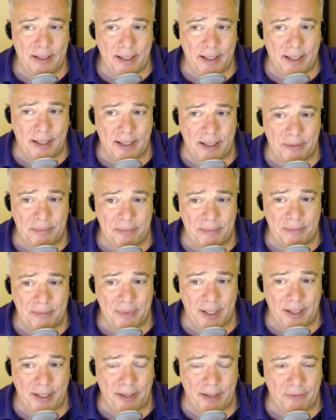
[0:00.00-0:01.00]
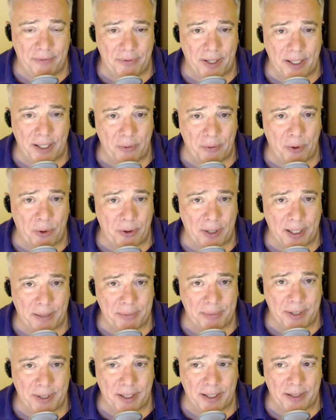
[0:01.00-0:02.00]
um, they finally woken
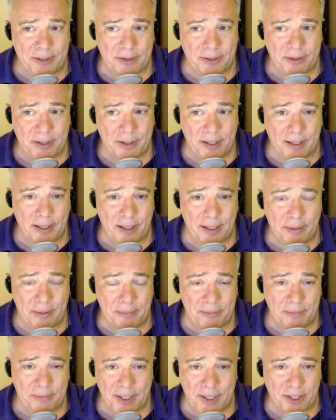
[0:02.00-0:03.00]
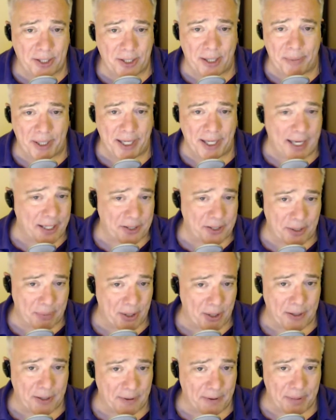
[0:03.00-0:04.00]
up to this. Um, this company hates to
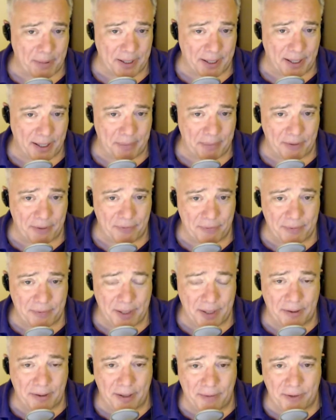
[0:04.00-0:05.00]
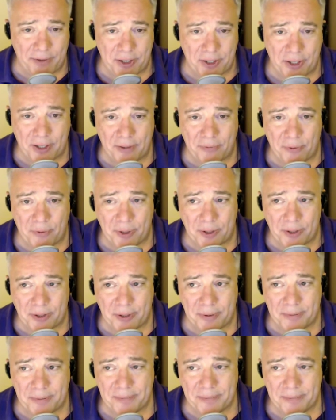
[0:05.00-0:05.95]
partner, but they've been you know, obviously they're forced to.